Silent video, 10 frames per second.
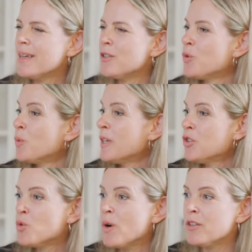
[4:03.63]
in a way
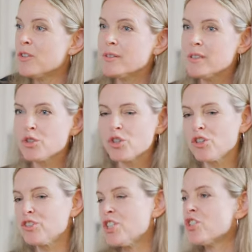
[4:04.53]
you are not in a
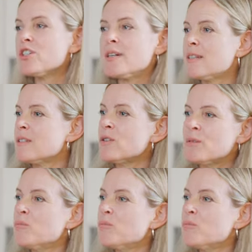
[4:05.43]
condition as a